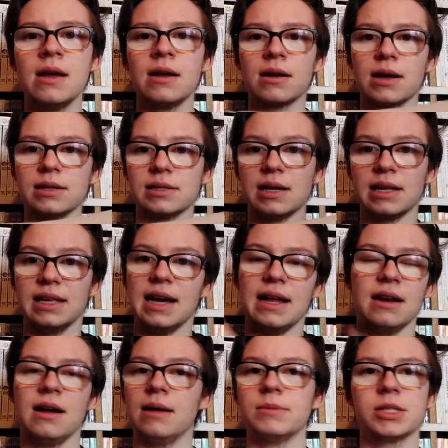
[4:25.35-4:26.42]
because
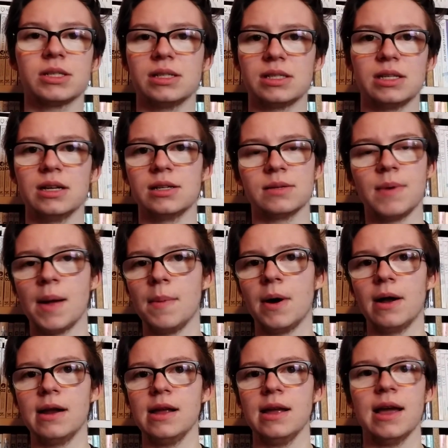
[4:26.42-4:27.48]
again, I'm just listening to my
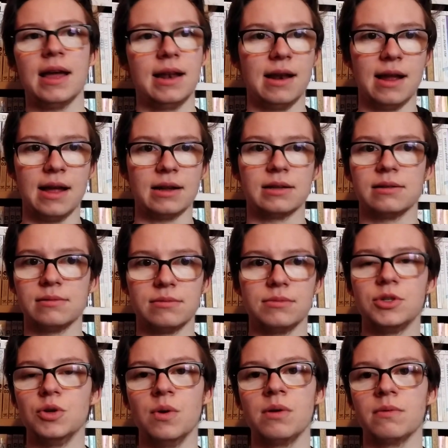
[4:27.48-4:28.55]
body and
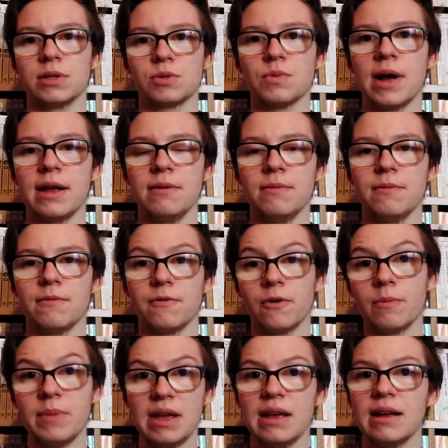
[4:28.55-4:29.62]
doing what's right for
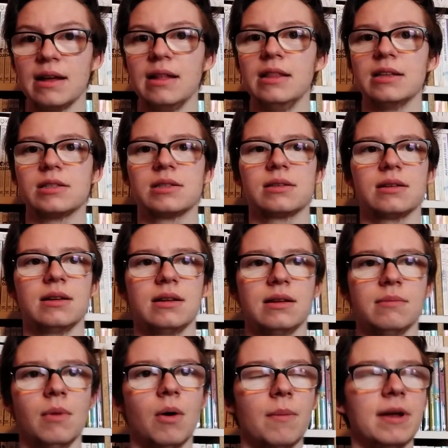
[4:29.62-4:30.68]
me in this
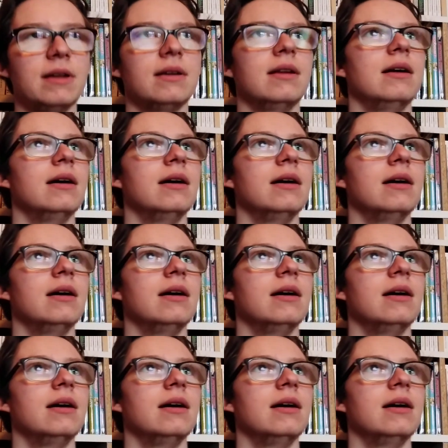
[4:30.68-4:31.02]
moment.